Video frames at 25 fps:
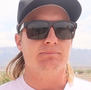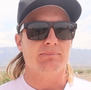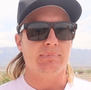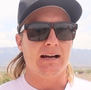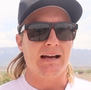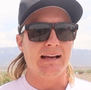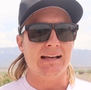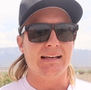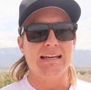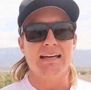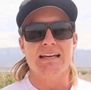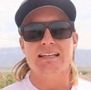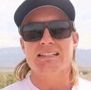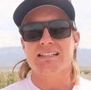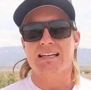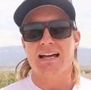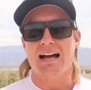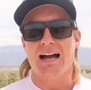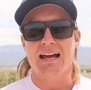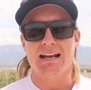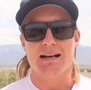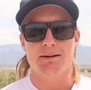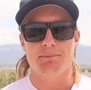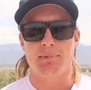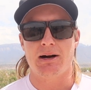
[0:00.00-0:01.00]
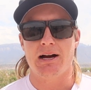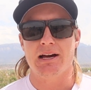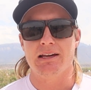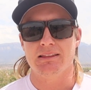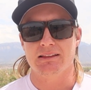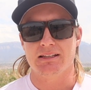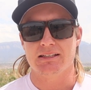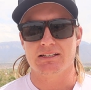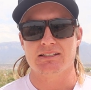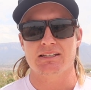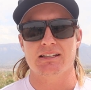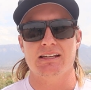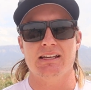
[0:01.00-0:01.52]
I guess, kind of
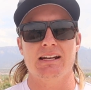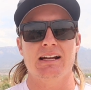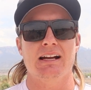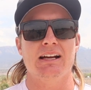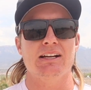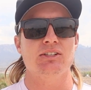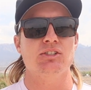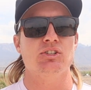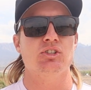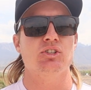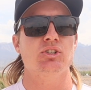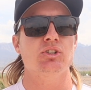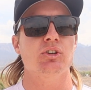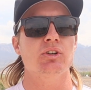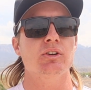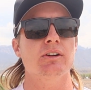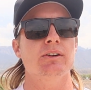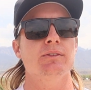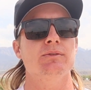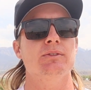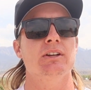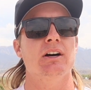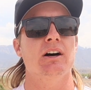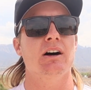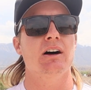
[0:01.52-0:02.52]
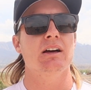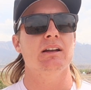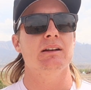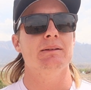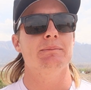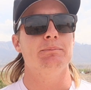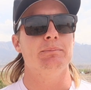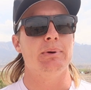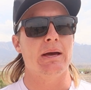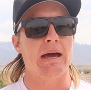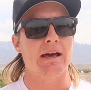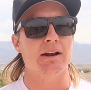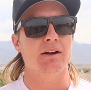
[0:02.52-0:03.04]
mindless, and I should have done
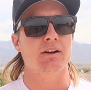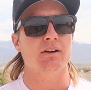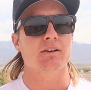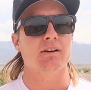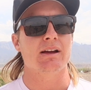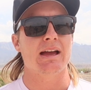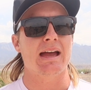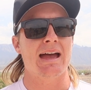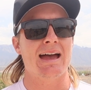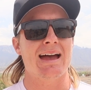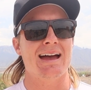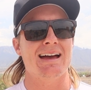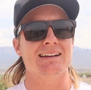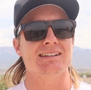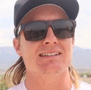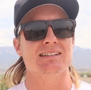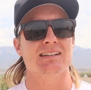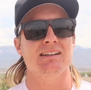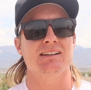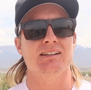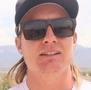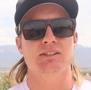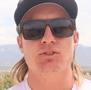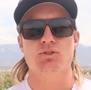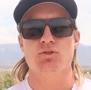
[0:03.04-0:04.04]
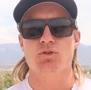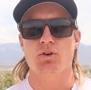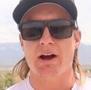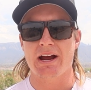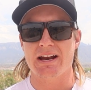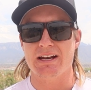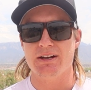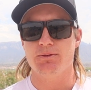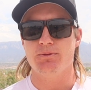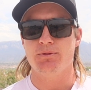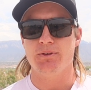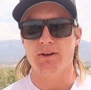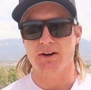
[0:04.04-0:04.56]
better at
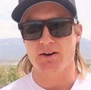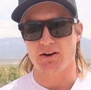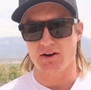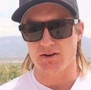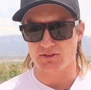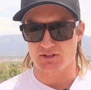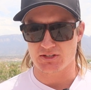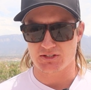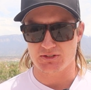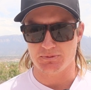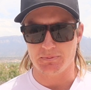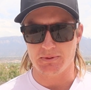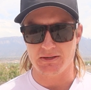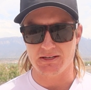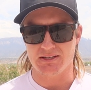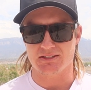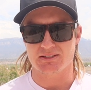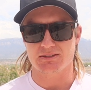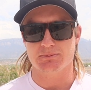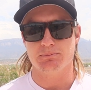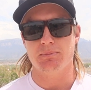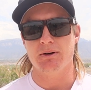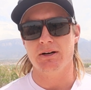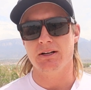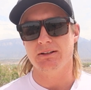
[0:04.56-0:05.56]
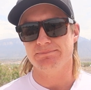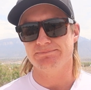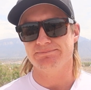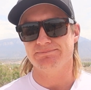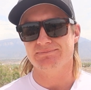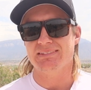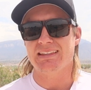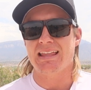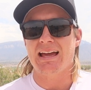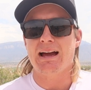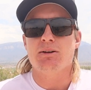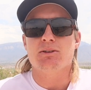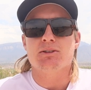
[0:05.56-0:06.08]
trying to figure out the speeds, but
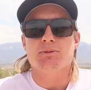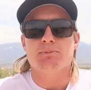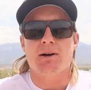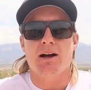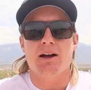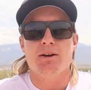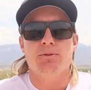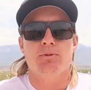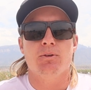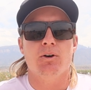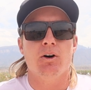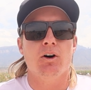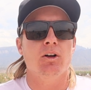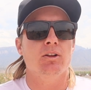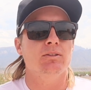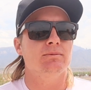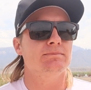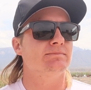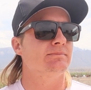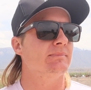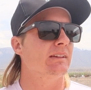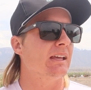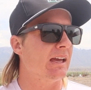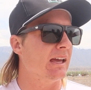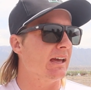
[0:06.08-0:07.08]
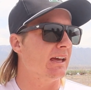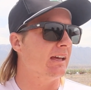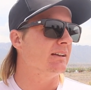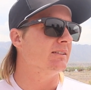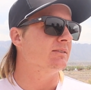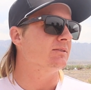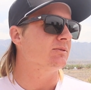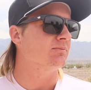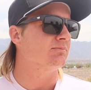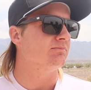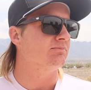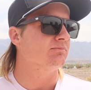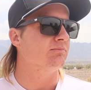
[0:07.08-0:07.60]
that was my fault
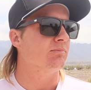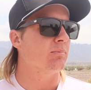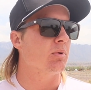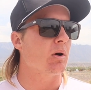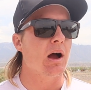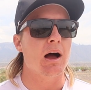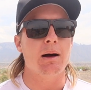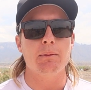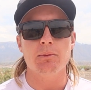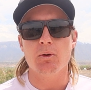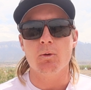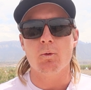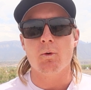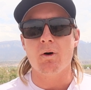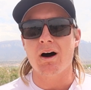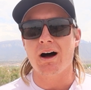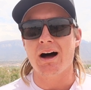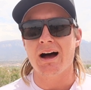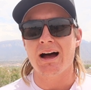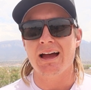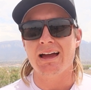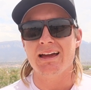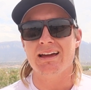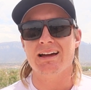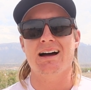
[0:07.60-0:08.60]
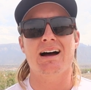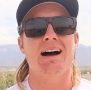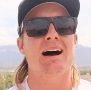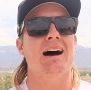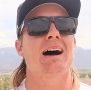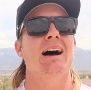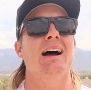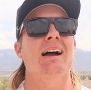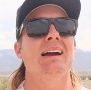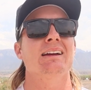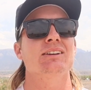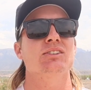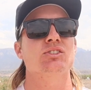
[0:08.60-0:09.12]
and probably why
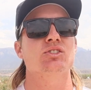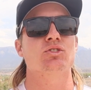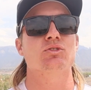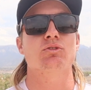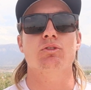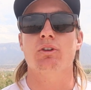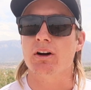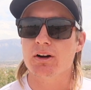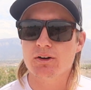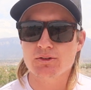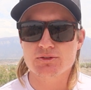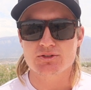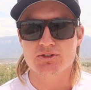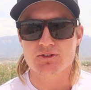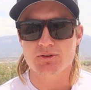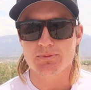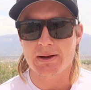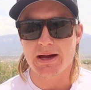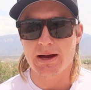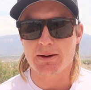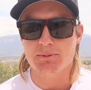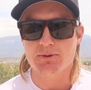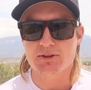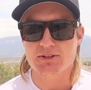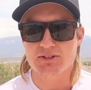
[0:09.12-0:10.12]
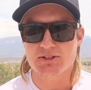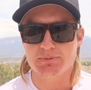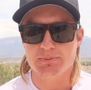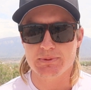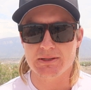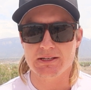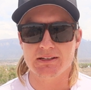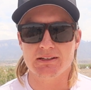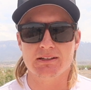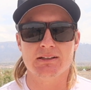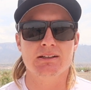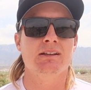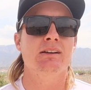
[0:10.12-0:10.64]
I struggled so bad with the
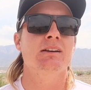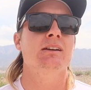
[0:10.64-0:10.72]
speed.